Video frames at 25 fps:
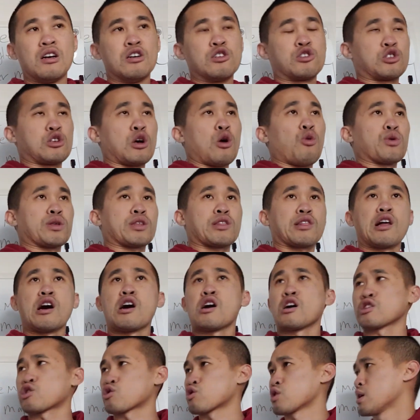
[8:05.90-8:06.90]
So with
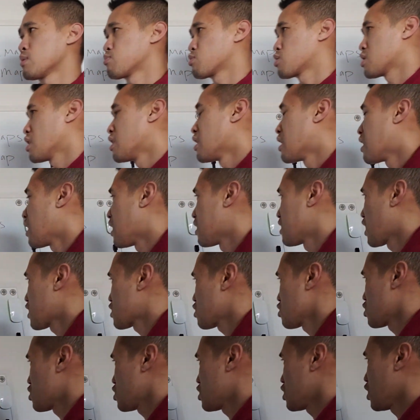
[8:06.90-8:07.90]
long trips, I like
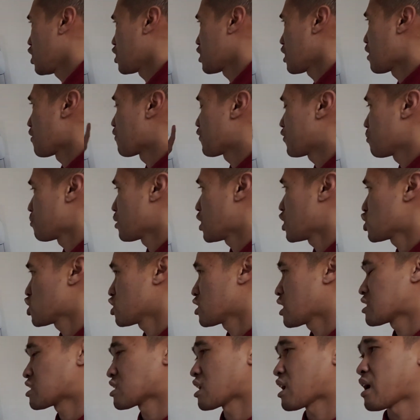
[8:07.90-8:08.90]
to see all the information
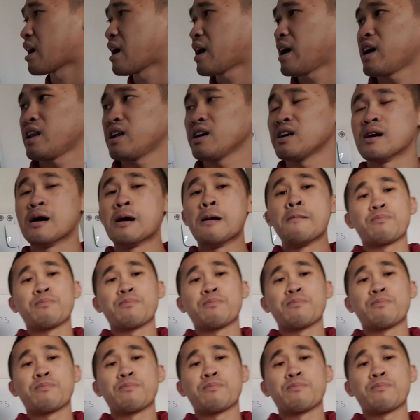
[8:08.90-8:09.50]
that's ahead,